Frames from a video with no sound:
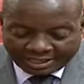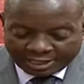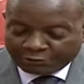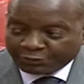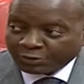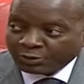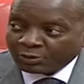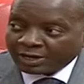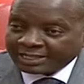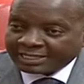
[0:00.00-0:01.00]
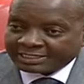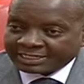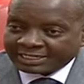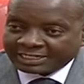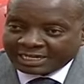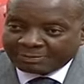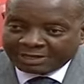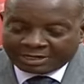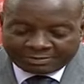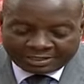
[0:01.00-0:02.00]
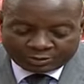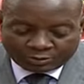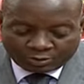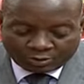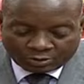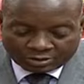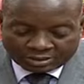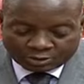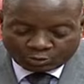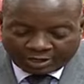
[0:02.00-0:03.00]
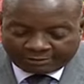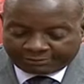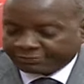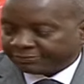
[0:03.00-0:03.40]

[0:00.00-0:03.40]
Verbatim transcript: if you look at the Senate amendment to clause 12,